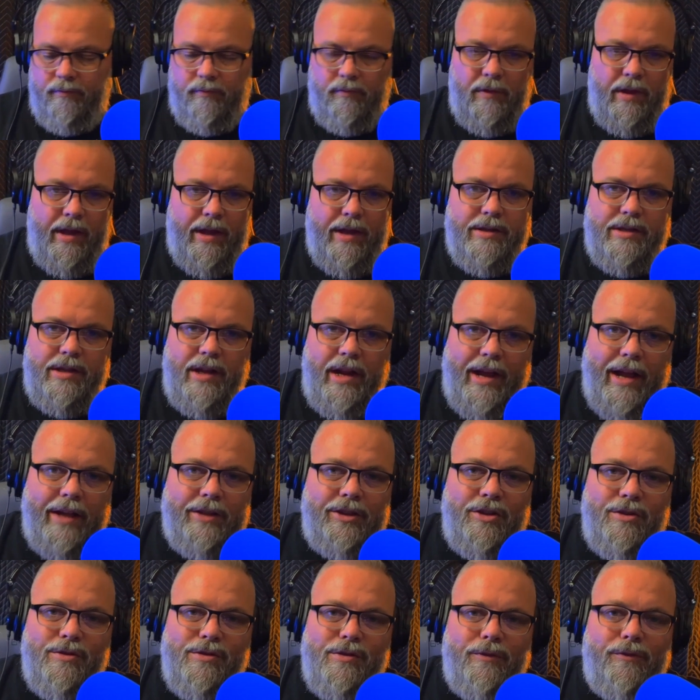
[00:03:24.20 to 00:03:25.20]
Like I said, I got
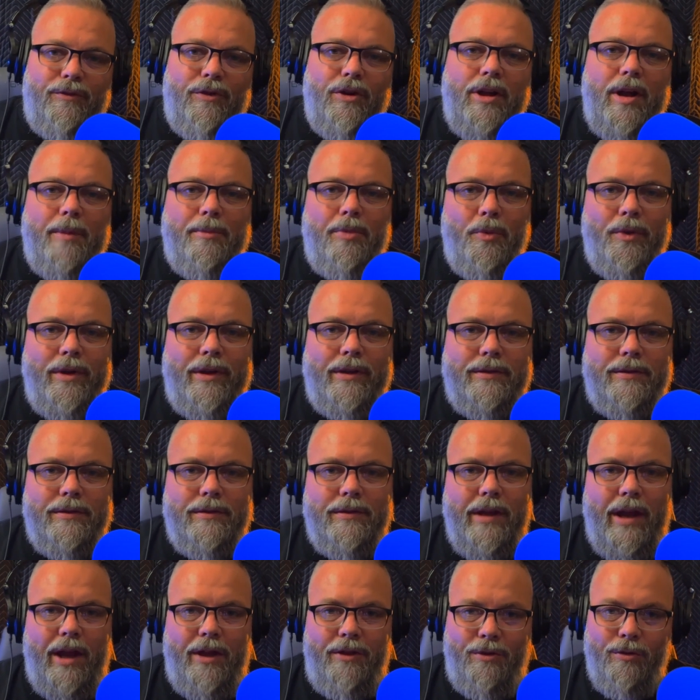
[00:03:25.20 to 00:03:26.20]
to use it for a couple
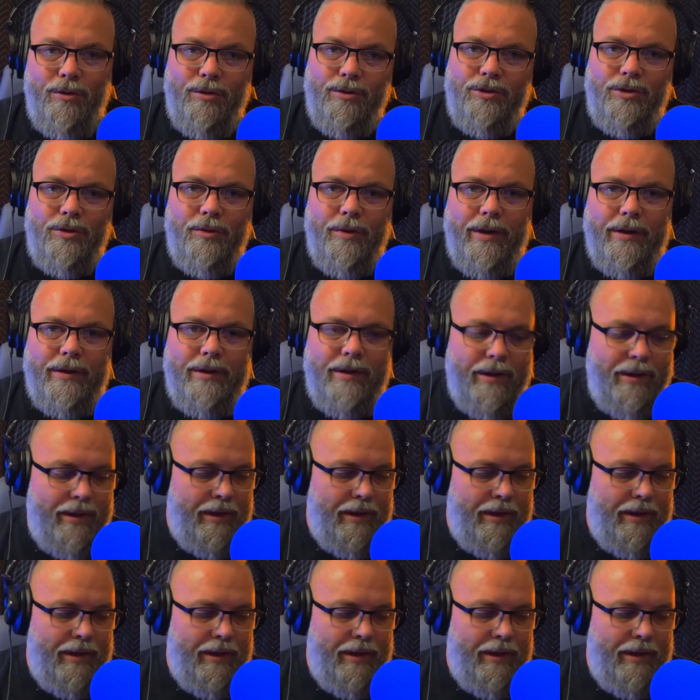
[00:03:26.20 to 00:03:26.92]
weeks, got used to it,